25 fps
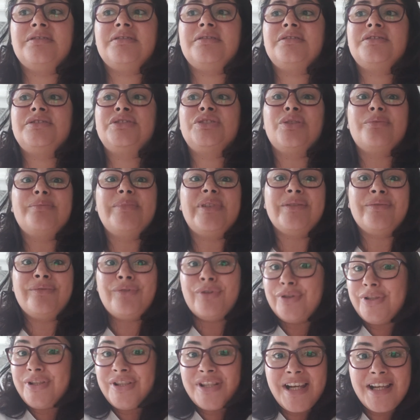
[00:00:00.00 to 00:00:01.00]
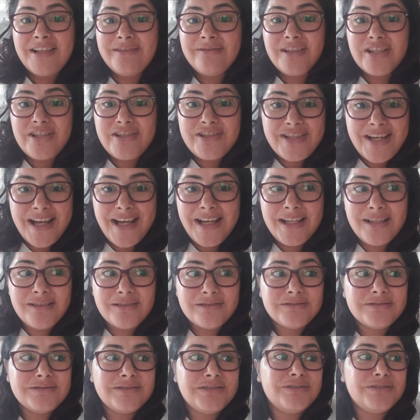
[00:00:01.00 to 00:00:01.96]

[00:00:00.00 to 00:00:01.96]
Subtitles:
So before you have a child,